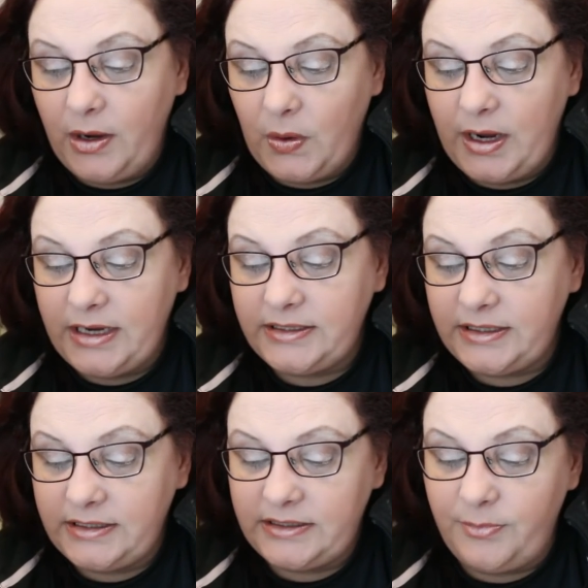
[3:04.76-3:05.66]
craze
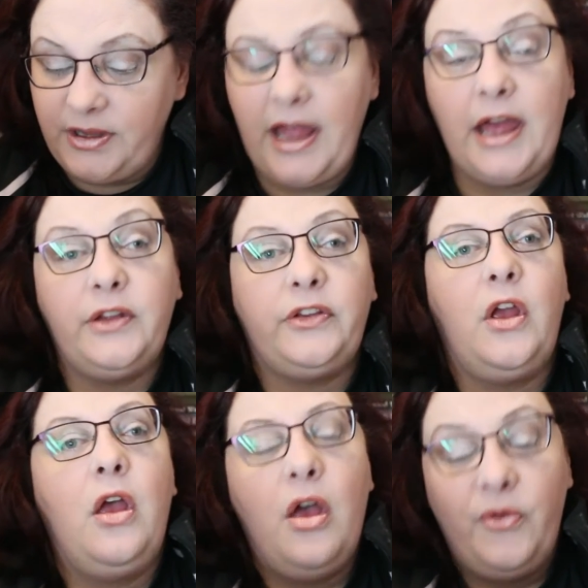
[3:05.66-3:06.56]
is something else.
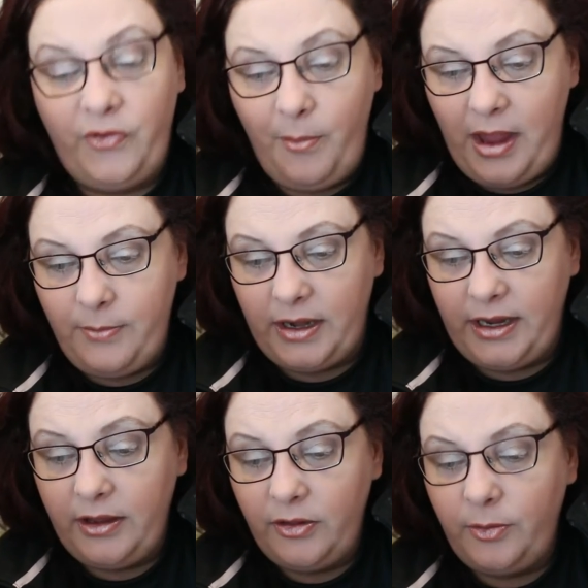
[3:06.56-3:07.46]
For my
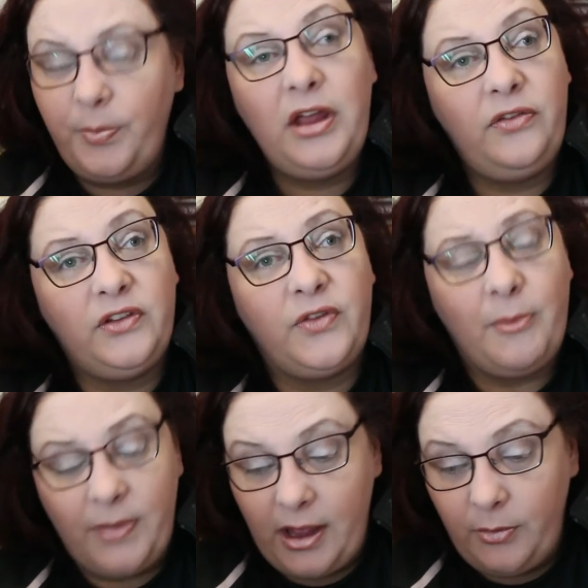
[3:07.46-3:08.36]
money, the perfect
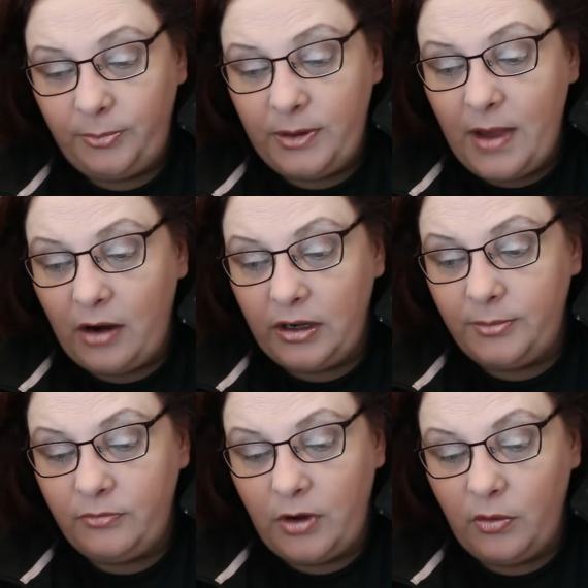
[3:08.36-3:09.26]
vampire would be Marilyn
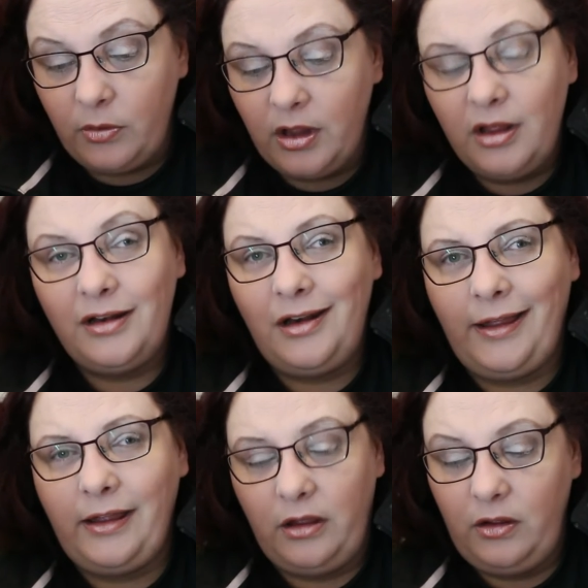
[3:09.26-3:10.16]
Monroe.
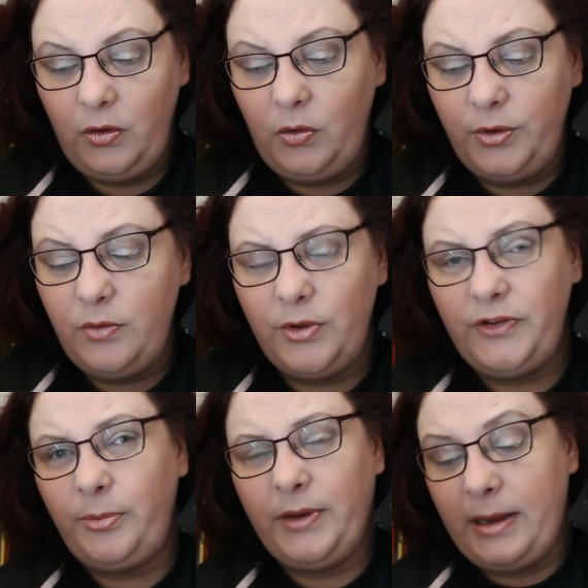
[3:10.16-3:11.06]
Like, who wouldn't want
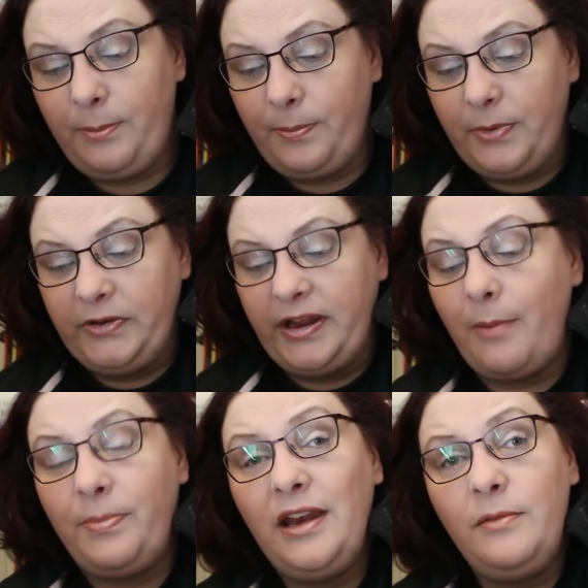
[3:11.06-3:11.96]
to get, to
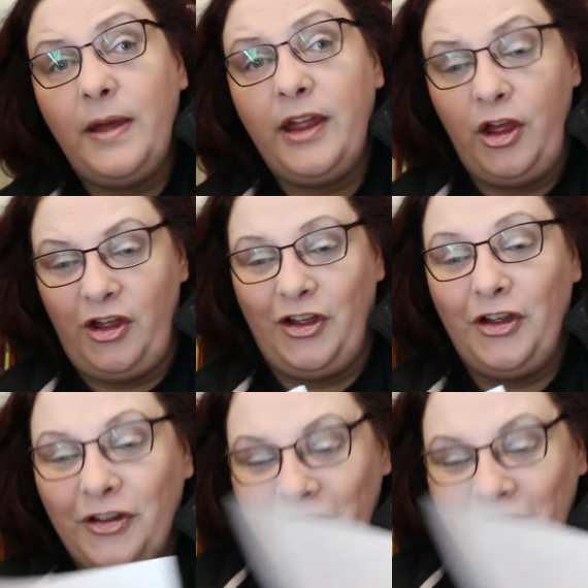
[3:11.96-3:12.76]
get bitten by her?